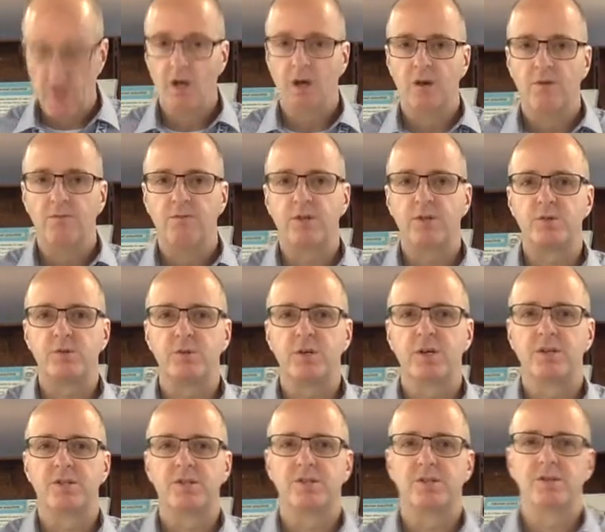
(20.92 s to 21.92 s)
First we're going
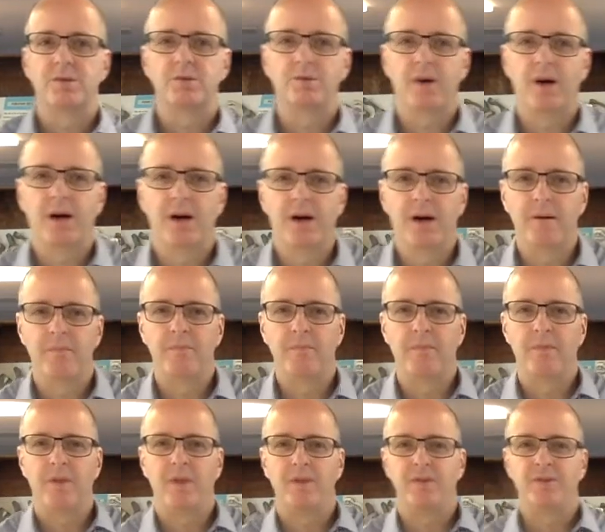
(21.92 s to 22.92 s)
to
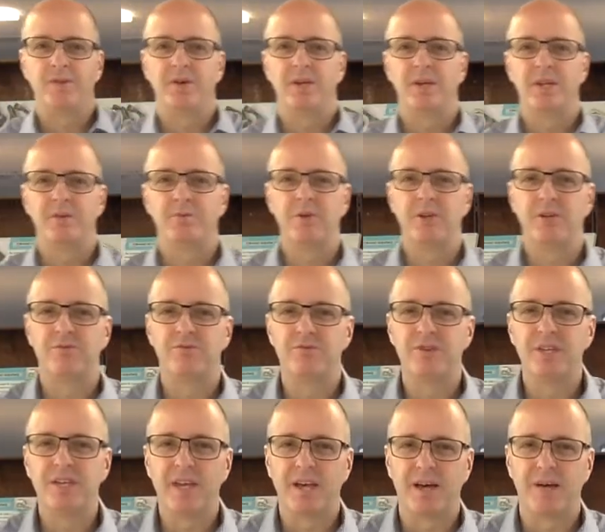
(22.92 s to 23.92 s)
do a little bit of
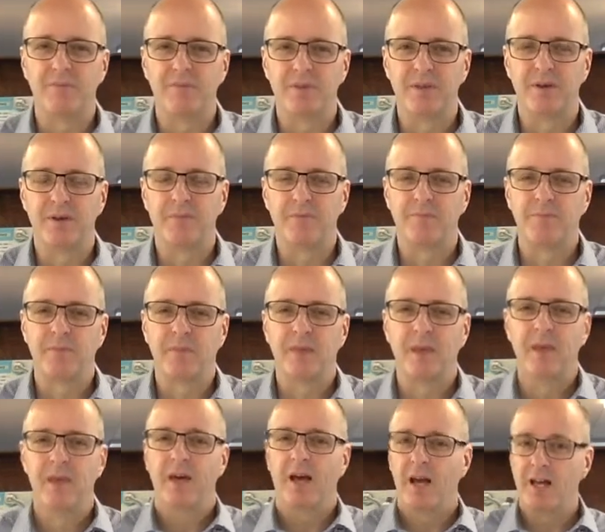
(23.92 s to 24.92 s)
recap though.
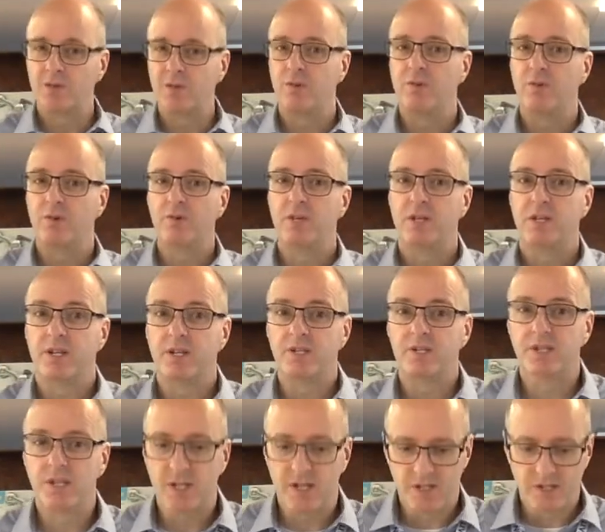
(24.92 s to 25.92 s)
As we've already
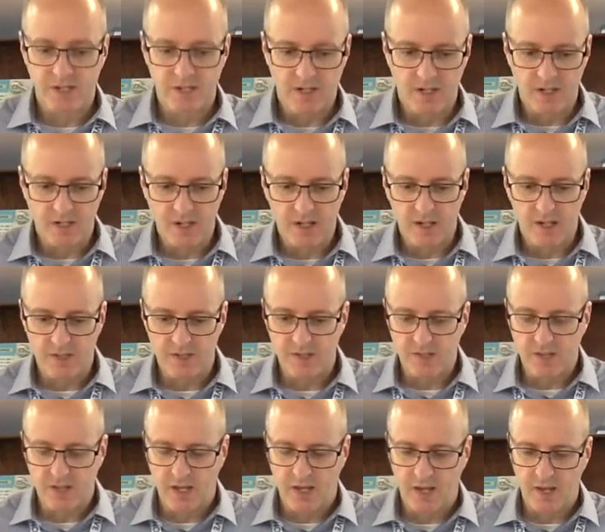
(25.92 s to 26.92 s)
discussed in class,
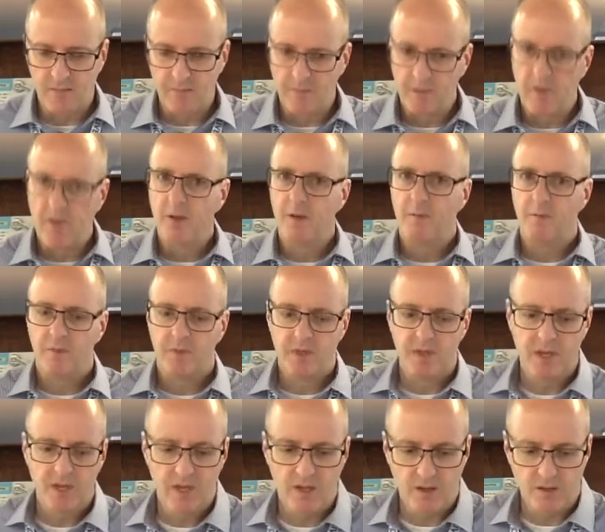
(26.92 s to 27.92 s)

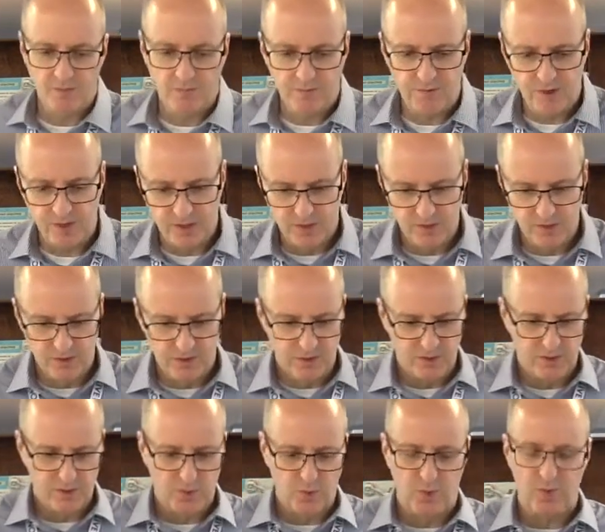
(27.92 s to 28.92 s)
the frictional
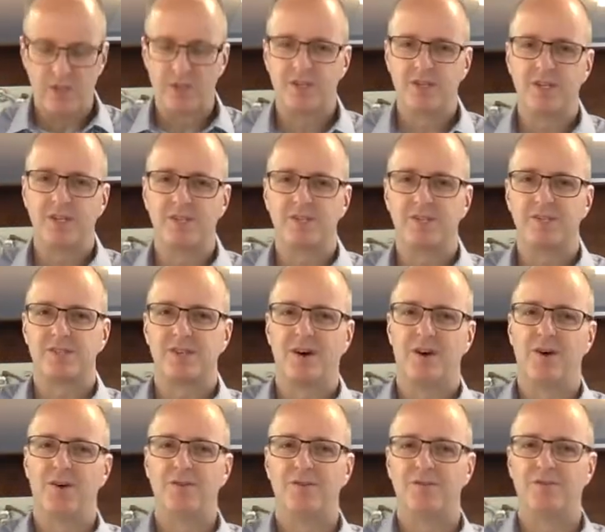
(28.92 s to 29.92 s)
qualities
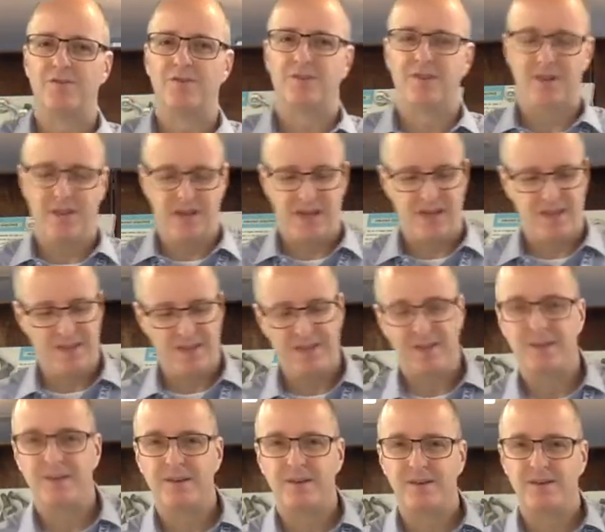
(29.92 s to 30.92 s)
of a
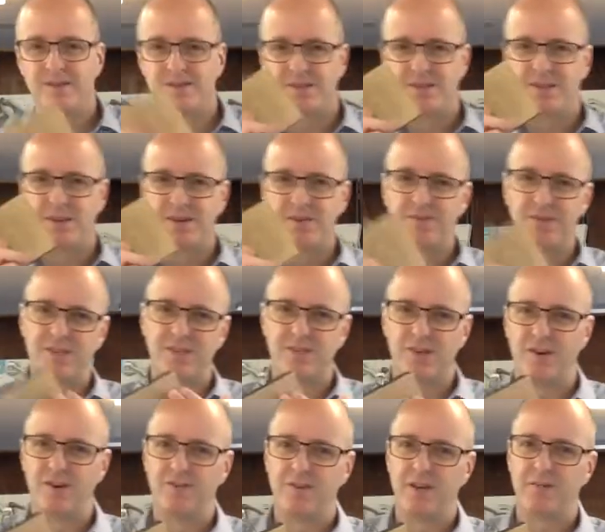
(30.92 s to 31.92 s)
surface
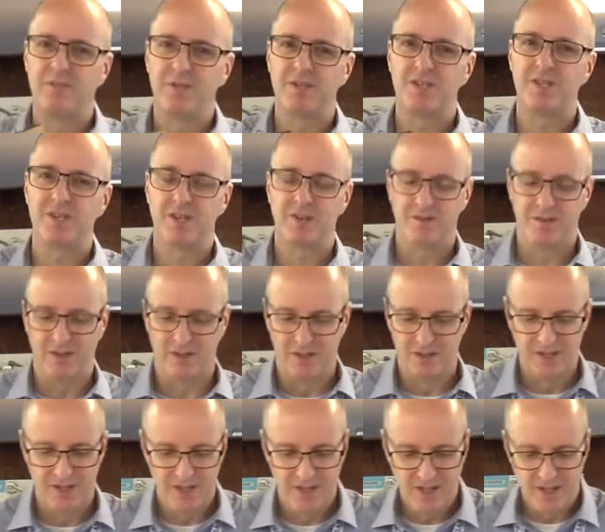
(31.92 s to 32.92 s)
of a material
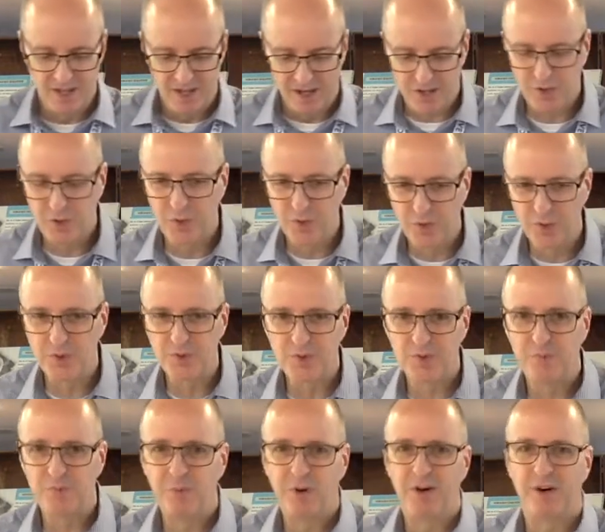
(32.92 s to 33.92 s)
are caused
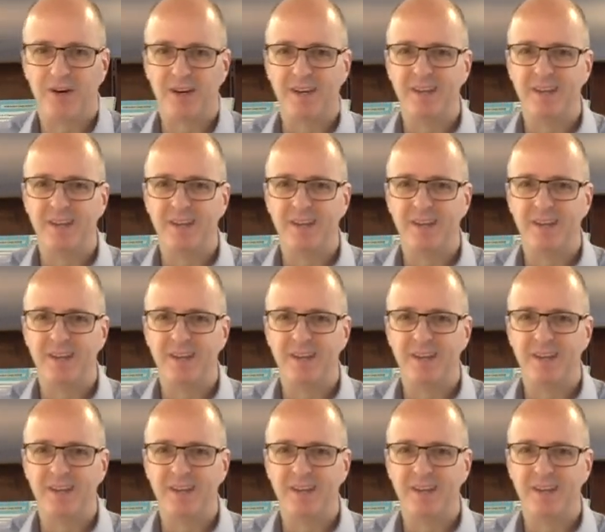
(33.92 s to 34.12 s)
by